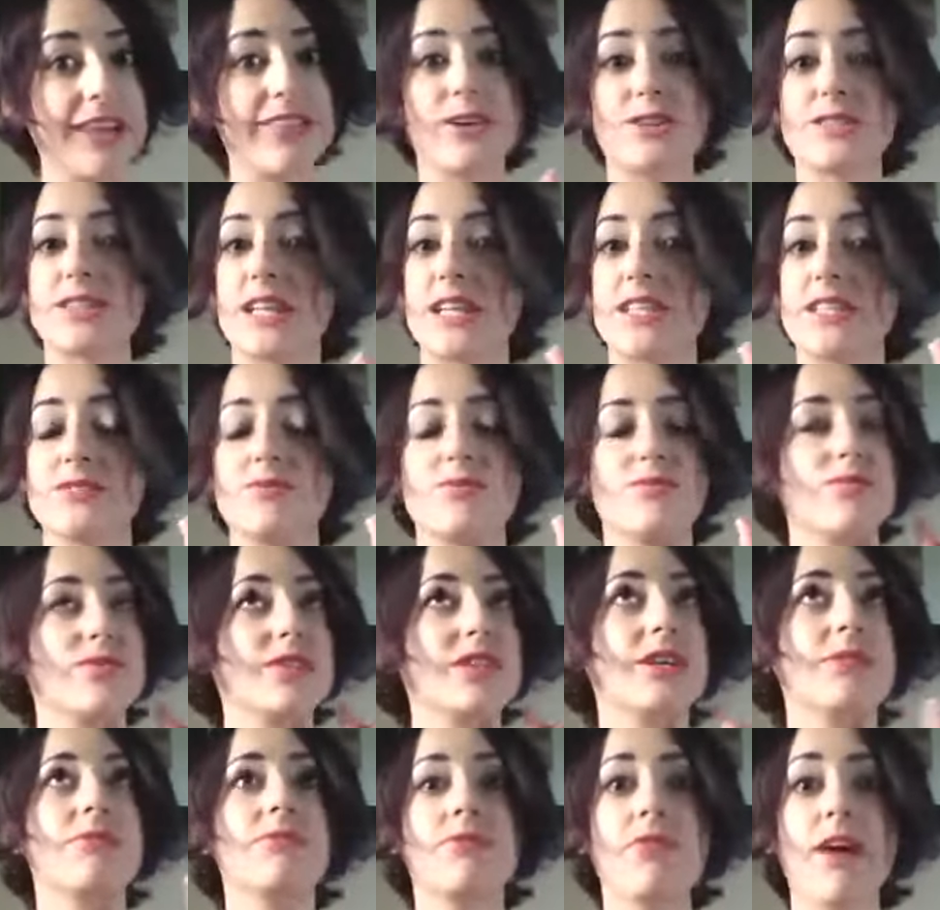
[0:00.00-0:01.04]
There's a
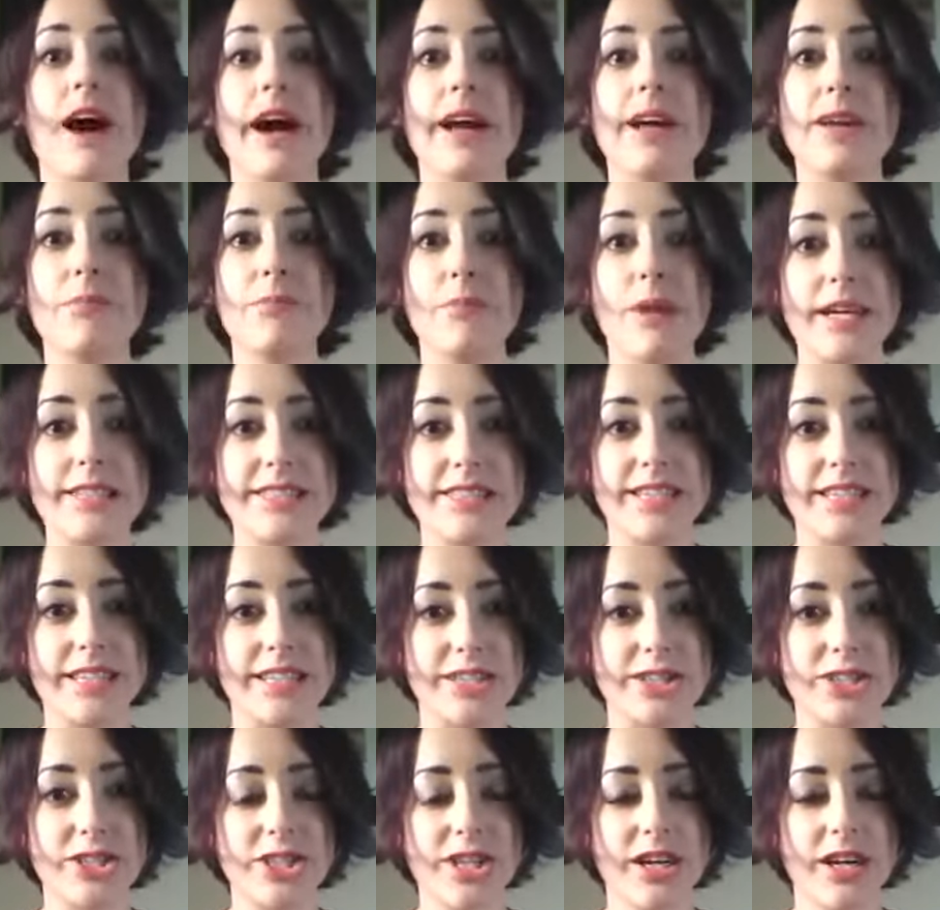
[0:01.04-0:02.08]
divine
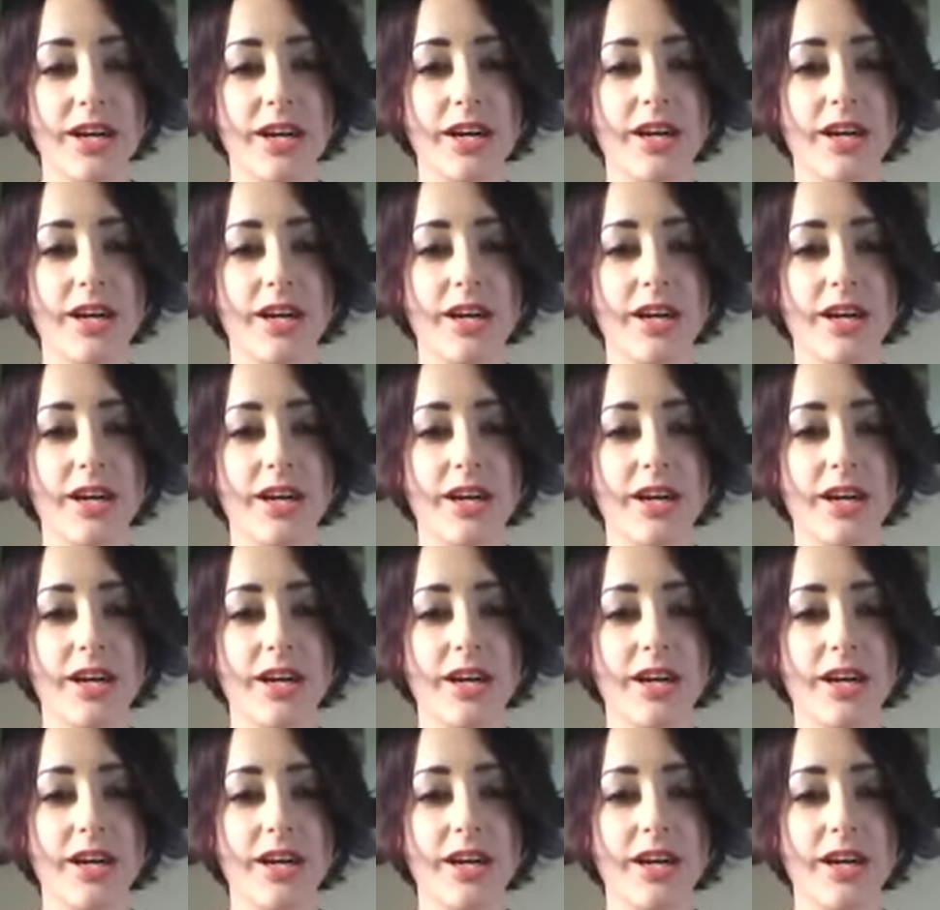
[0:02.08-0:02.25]
message,